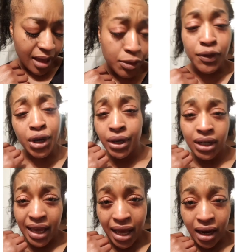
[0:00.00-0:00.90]
you've got
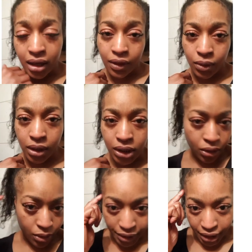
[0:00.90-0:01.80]
curly hair. In other words,
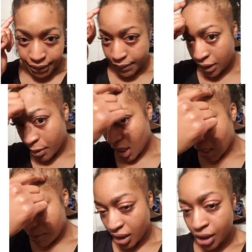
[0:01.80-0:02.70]
oh, we're only going to do this bit
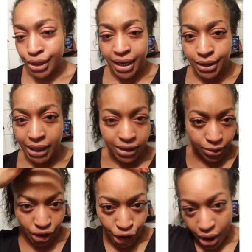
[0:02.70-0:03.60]
here because your hair is curly, so
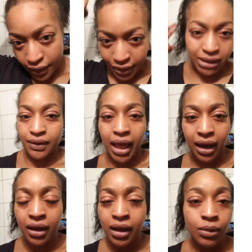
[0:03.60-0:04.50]
it's just going to cover the rest of your
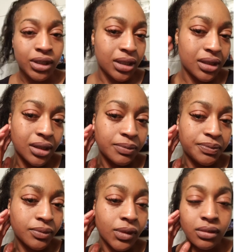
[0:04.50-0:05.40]
head, which is,
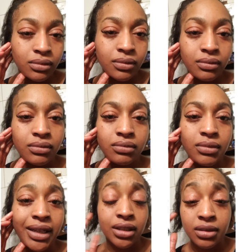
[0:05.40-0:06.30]

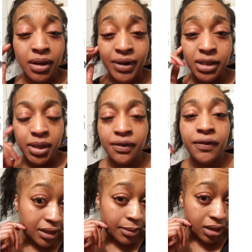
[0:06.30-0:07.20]
excuse my French, but as
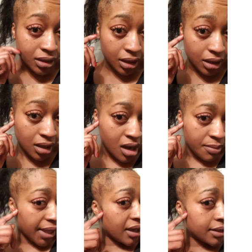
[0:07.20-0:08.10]
far as I'm concerned,
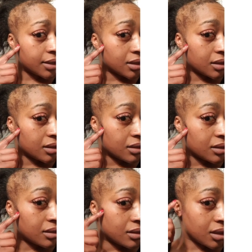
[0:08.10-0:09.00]
because
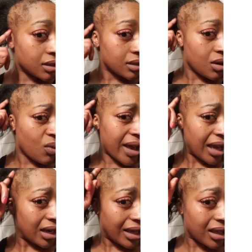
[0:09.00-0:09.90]
there's no
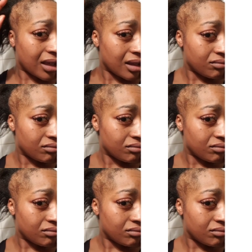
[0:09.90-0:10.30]
way, like,